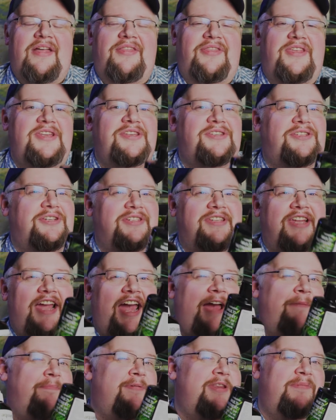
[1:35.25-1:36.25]
These just
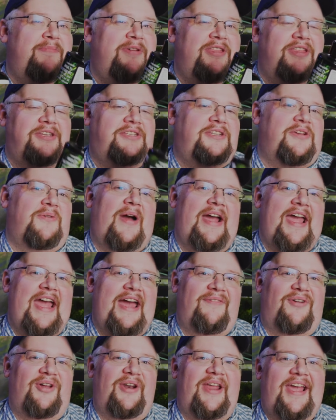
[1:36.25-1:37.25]
happen to be the 2 I
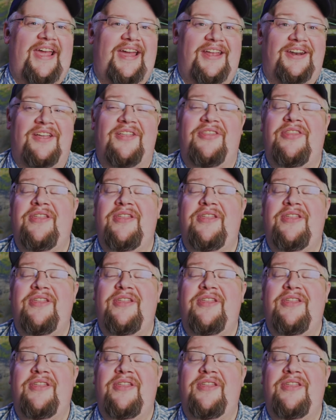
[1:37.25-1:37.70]
have on hand.